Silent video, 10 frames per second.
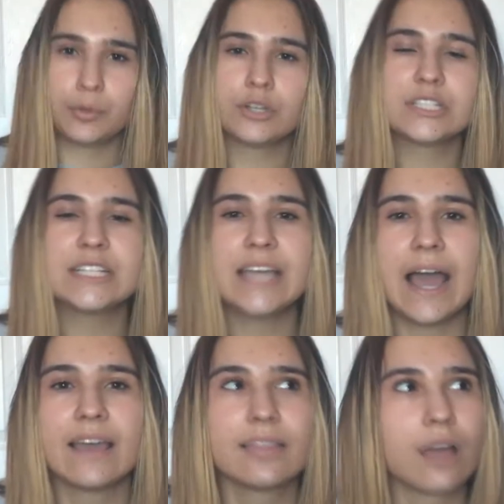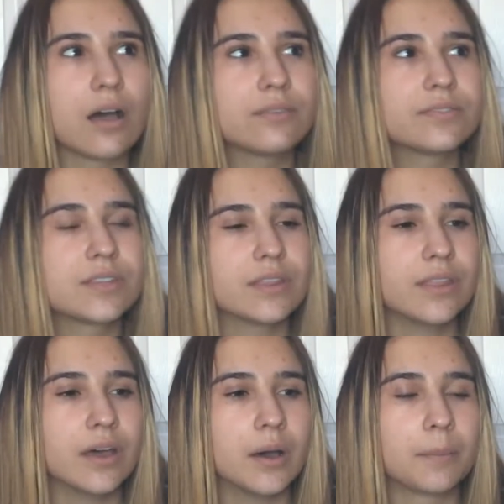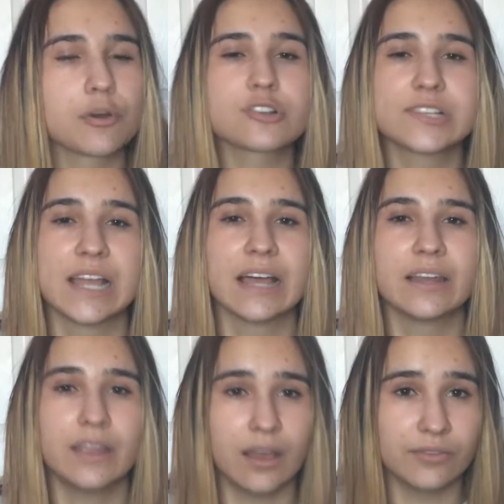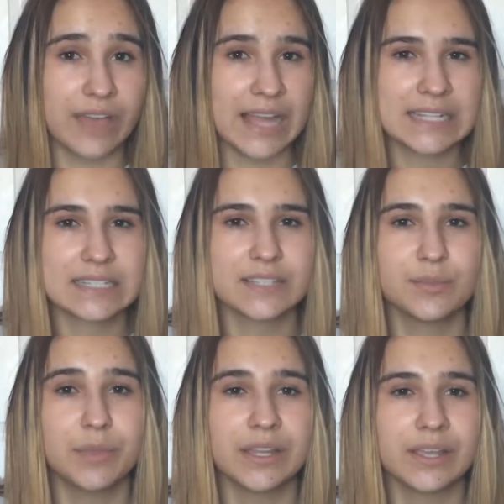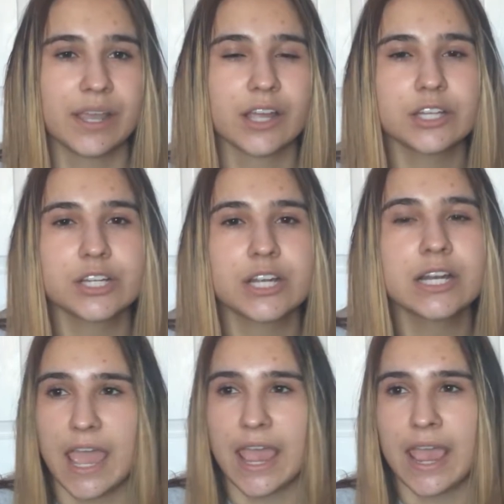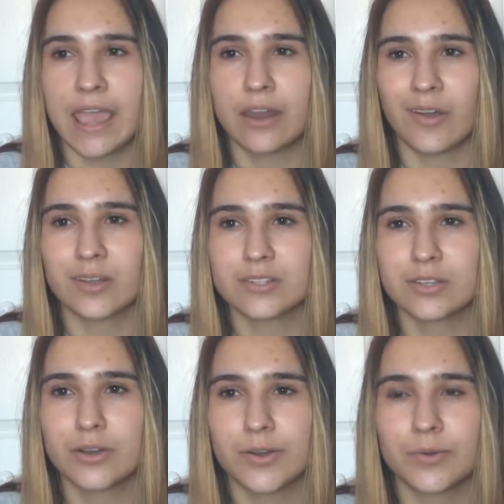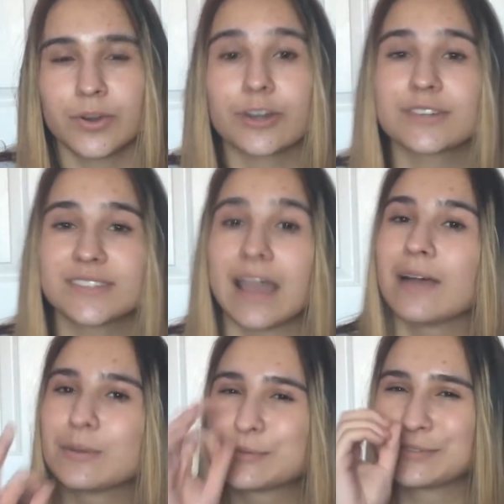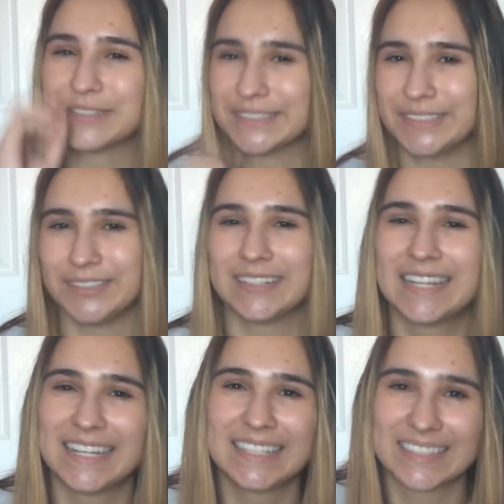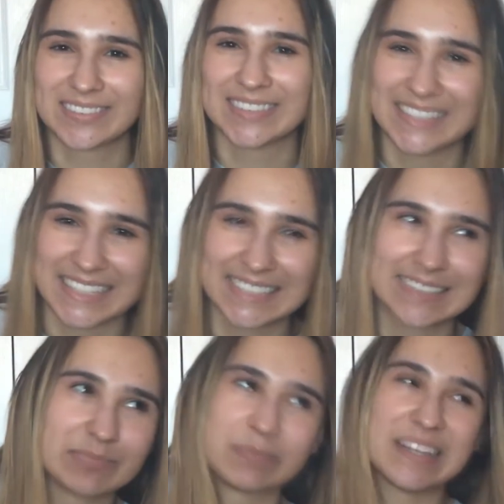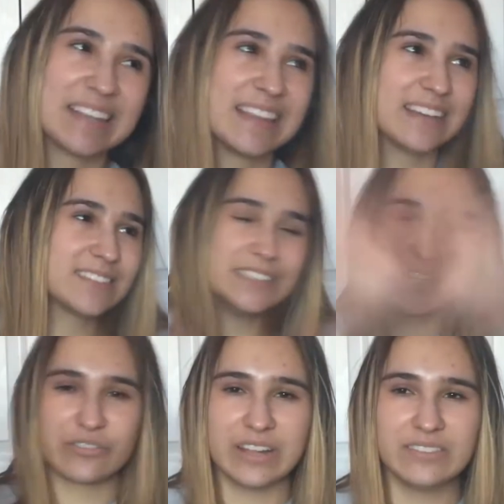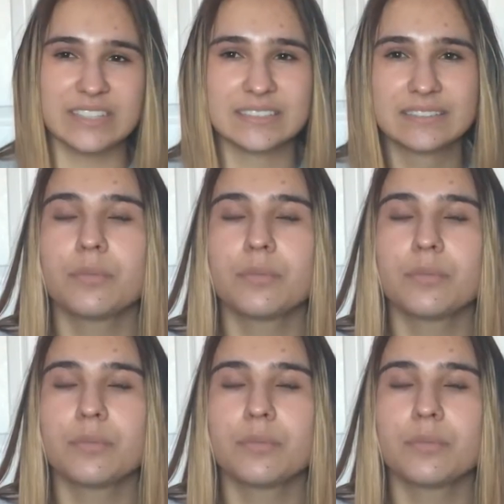Personally, I loved the personality of Alex, the main character, and also her style was really cute and I really liked it, but that's irrelevant.